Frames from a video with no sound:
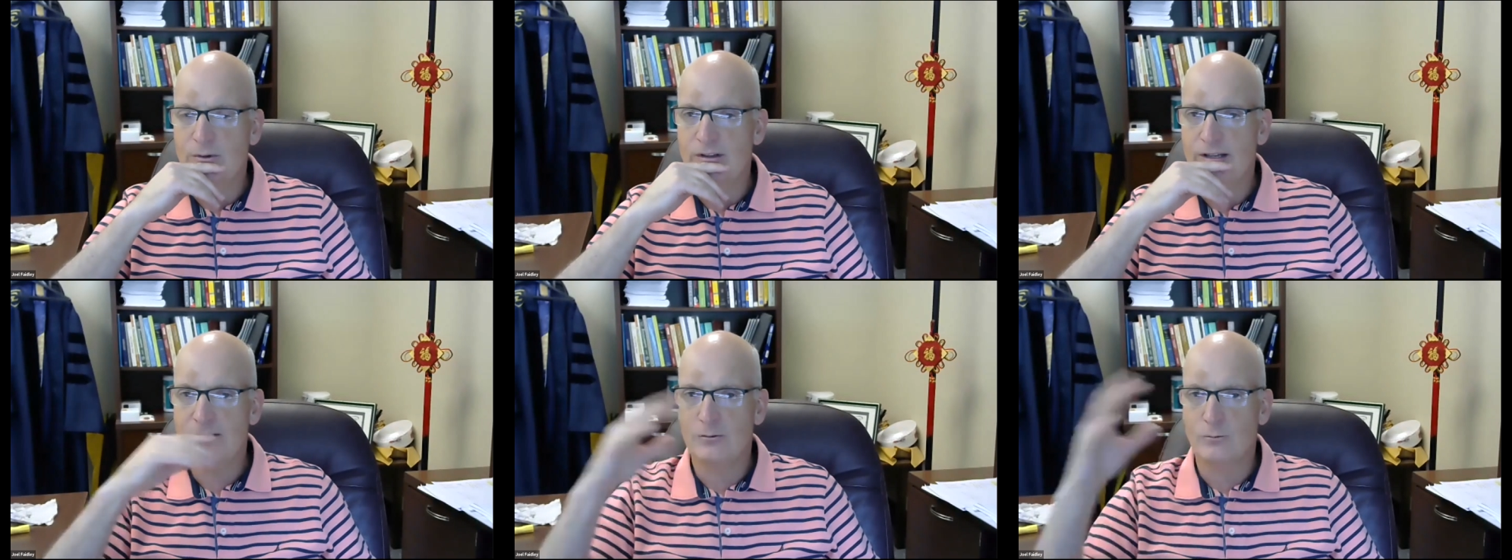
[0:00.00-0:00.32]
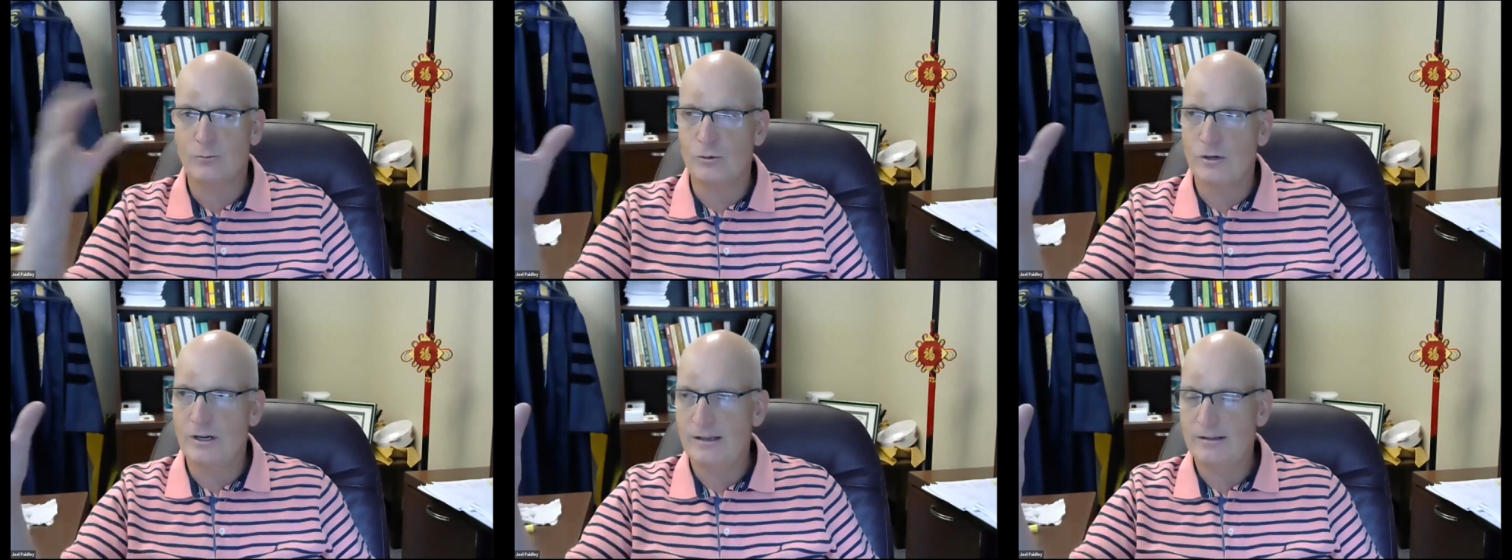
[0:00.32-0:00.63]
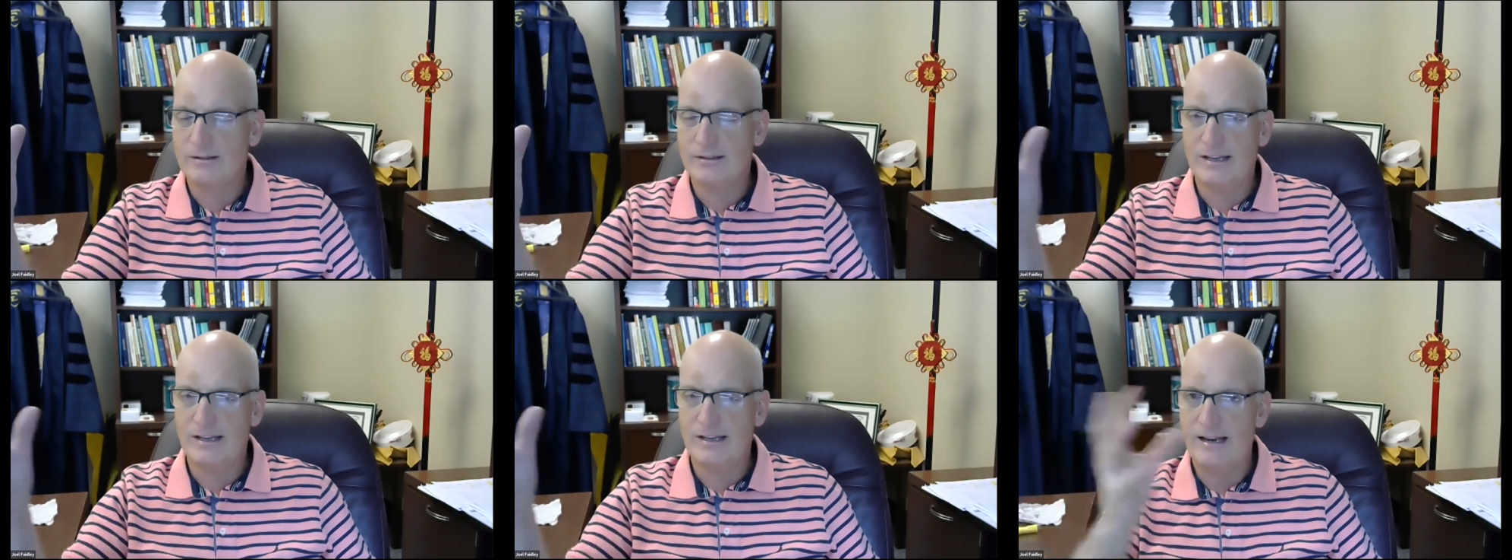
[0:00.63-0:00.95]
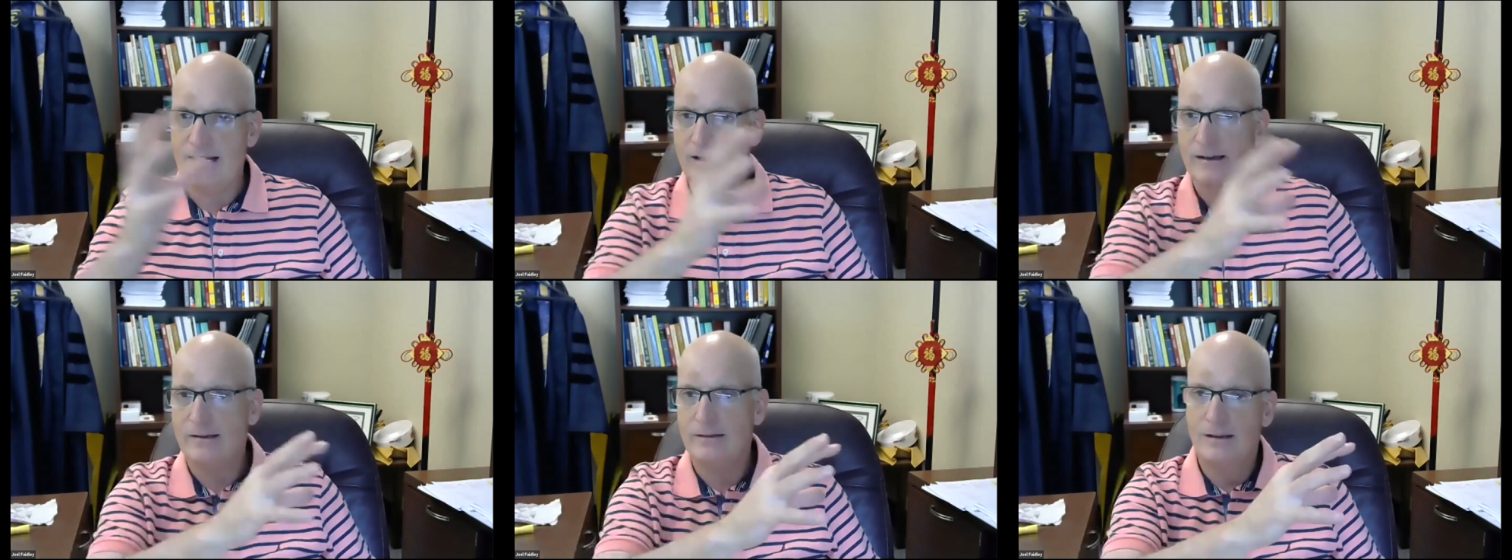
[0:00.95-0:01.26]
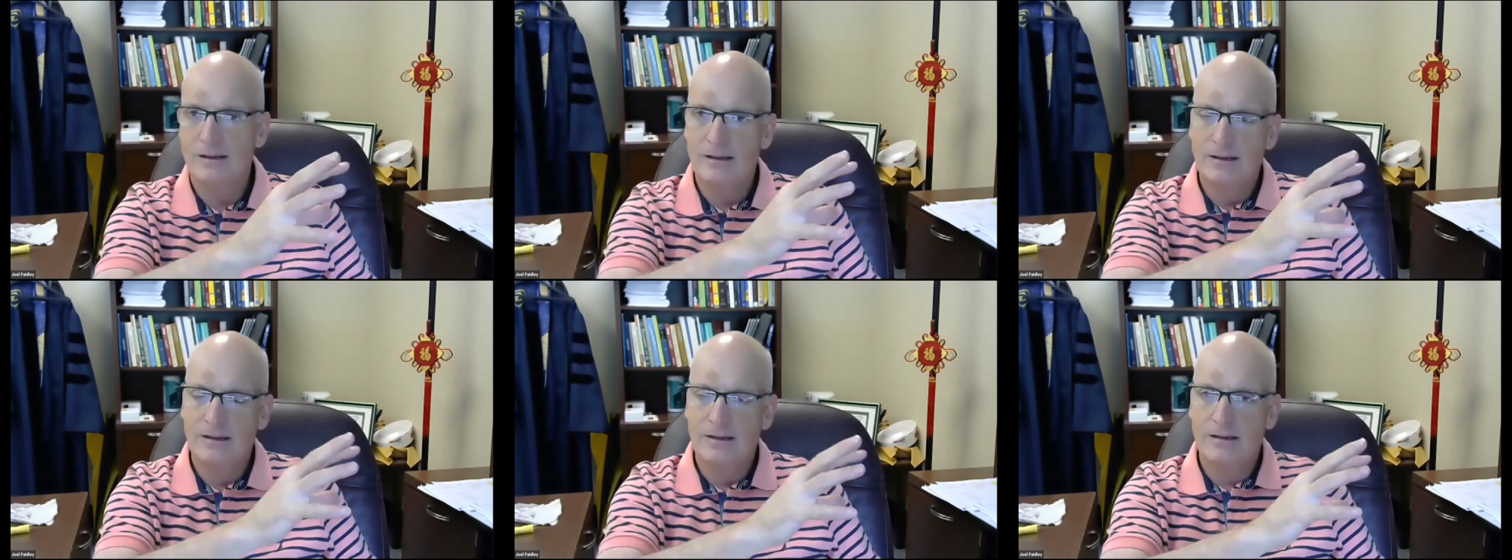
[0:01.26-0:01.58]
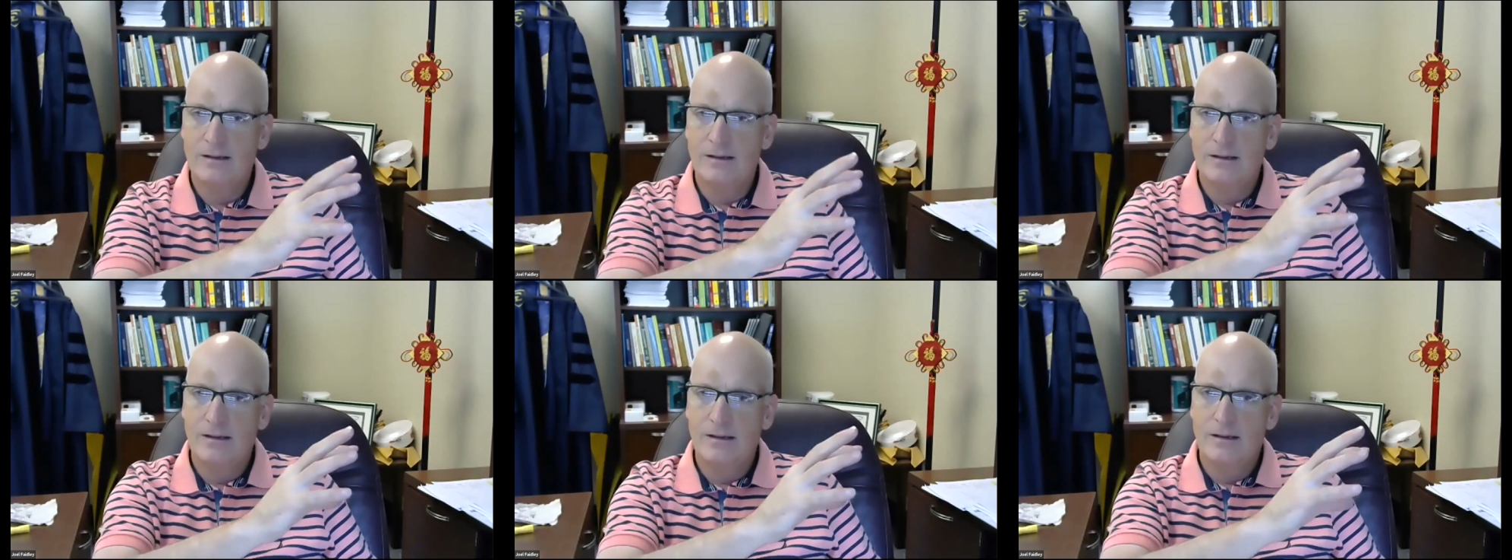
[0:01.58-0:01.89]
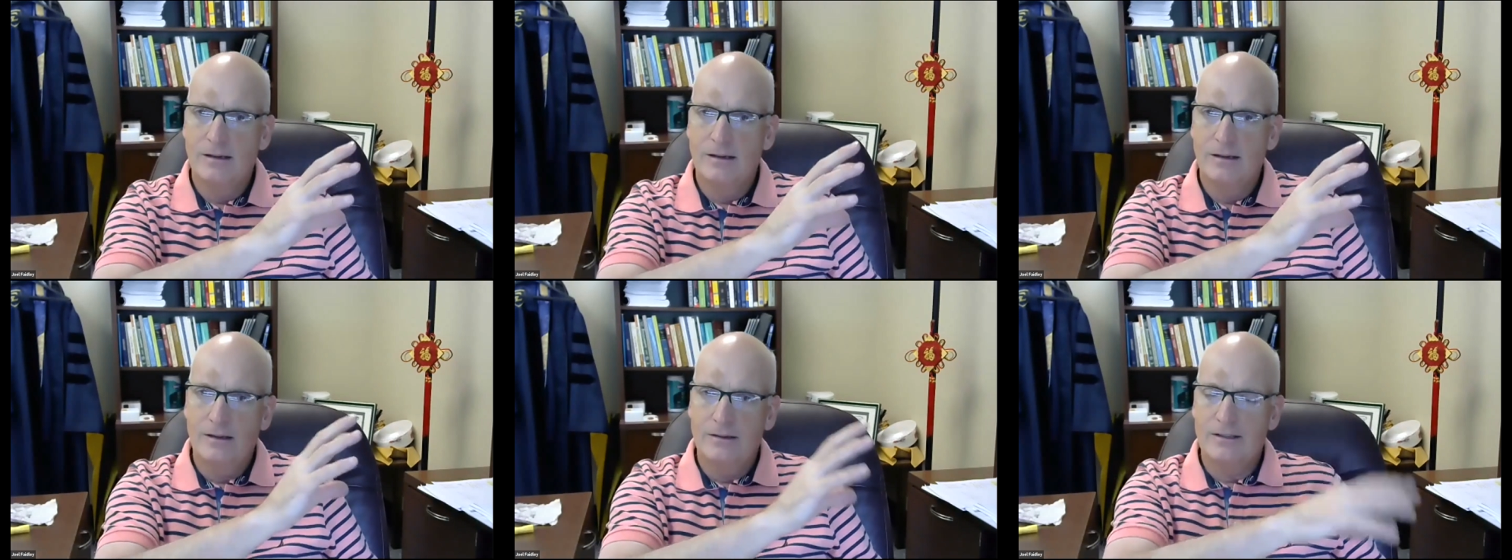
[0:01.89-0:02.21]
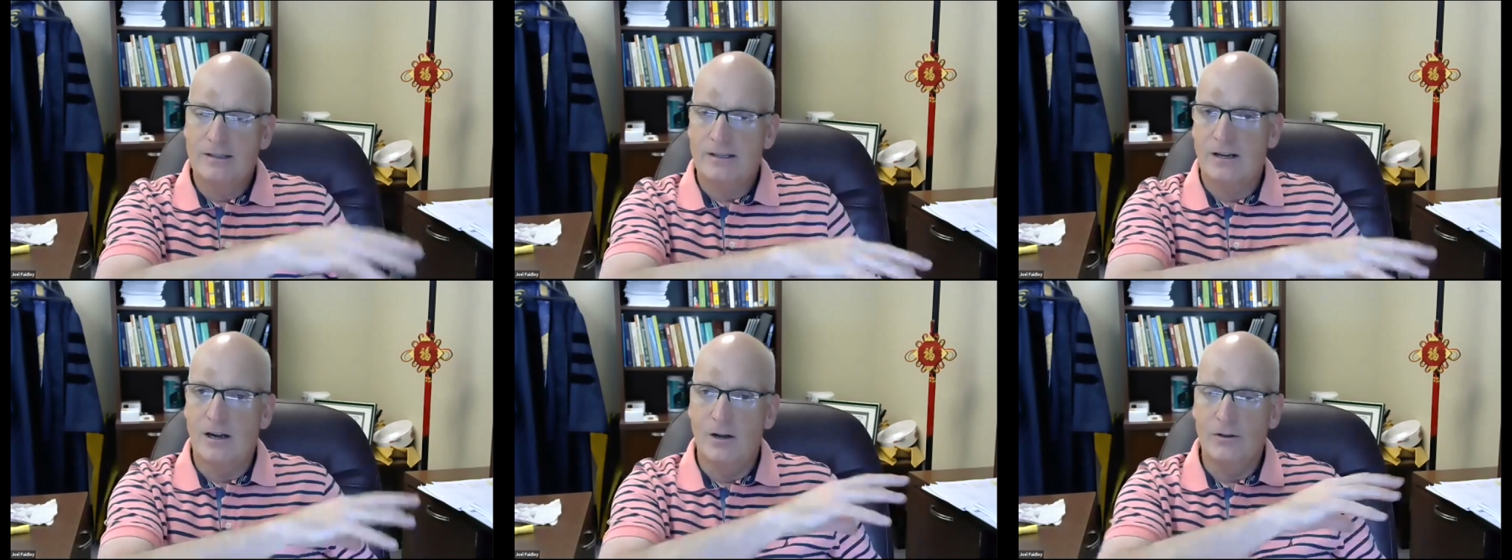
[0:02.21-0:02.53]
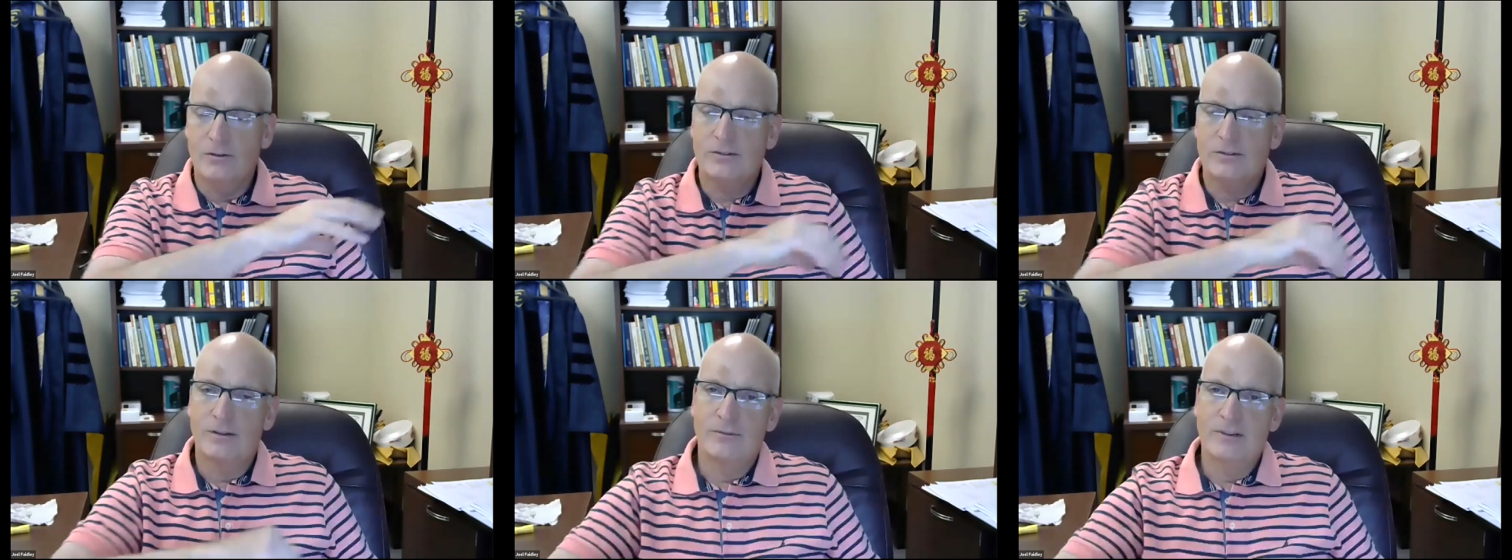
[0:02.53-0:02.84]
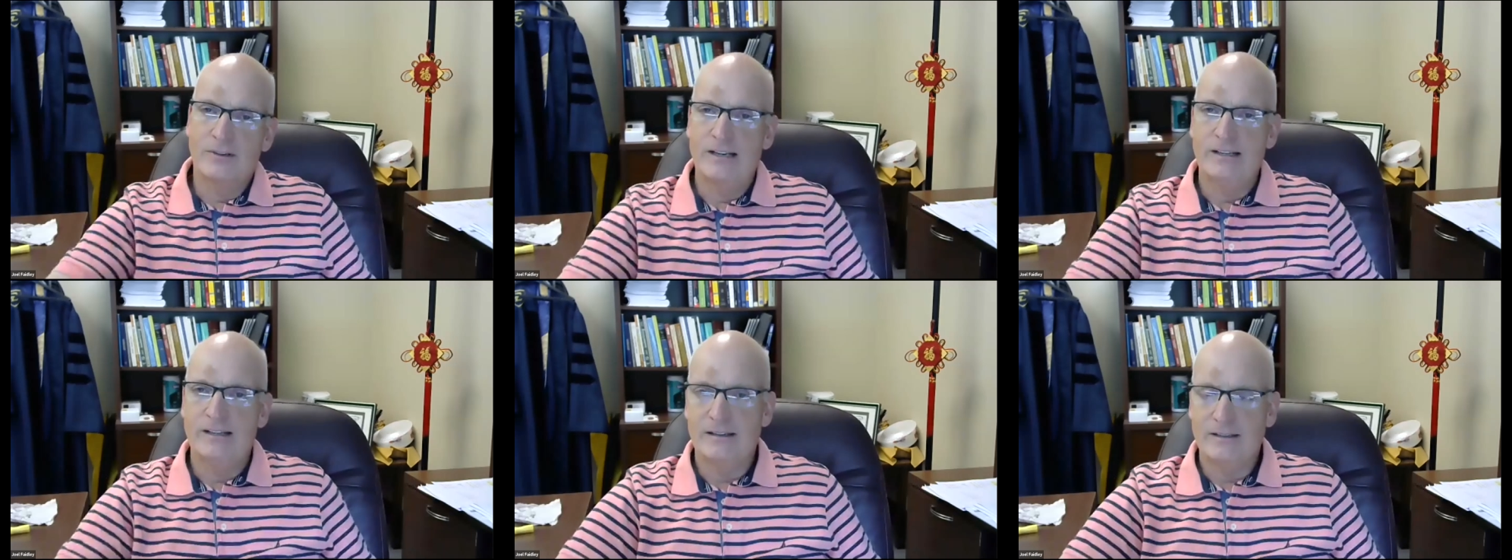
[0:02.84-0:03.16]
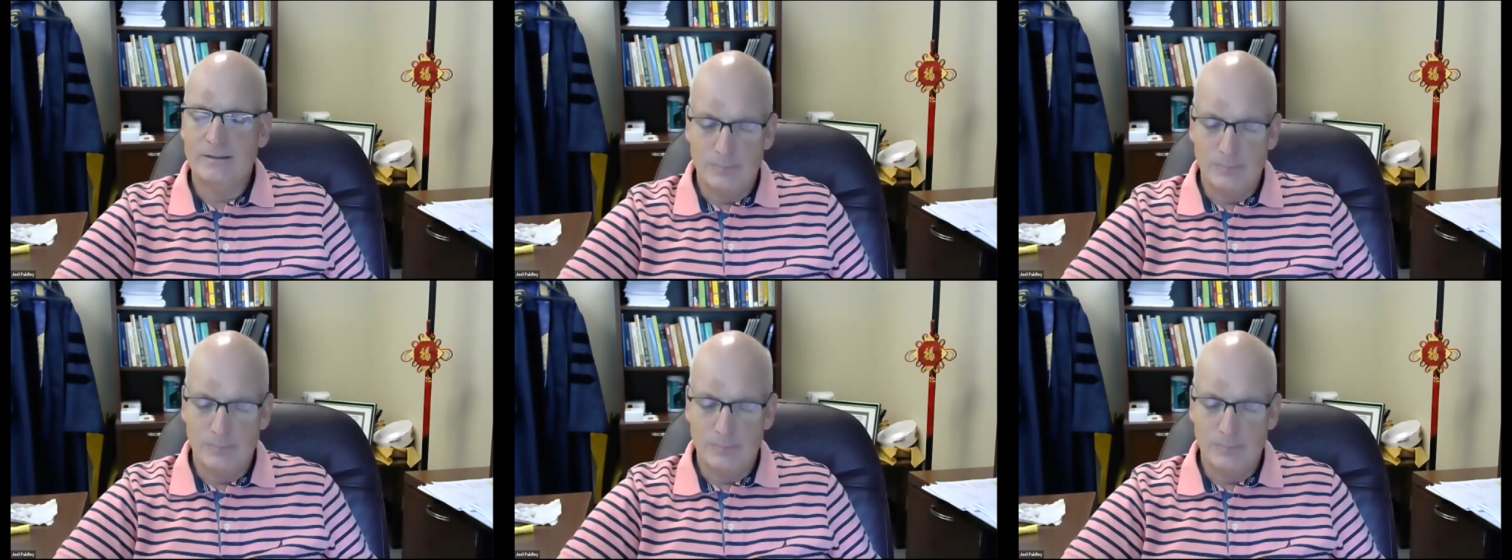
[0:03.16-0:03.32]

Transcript: with it, the risk and the cost of getting a